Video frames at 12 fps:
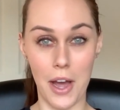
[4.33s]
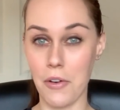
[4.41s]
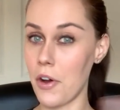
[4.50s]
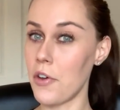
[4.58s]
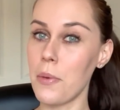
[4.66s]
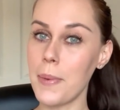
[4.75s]

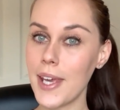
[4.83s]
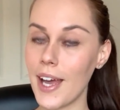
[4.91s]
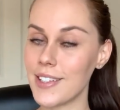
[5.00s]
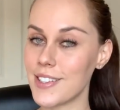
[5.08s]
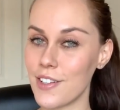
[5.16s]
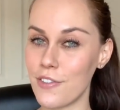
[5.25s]
out all the
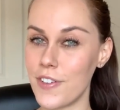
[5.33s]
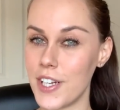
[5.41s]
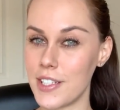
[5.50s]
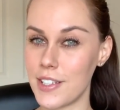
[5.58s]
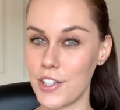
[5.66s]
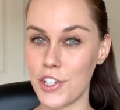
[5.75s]
BS in the
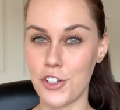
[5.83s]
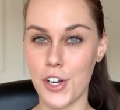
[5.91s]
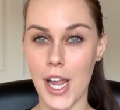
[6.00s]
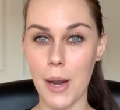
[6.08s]
fitness industry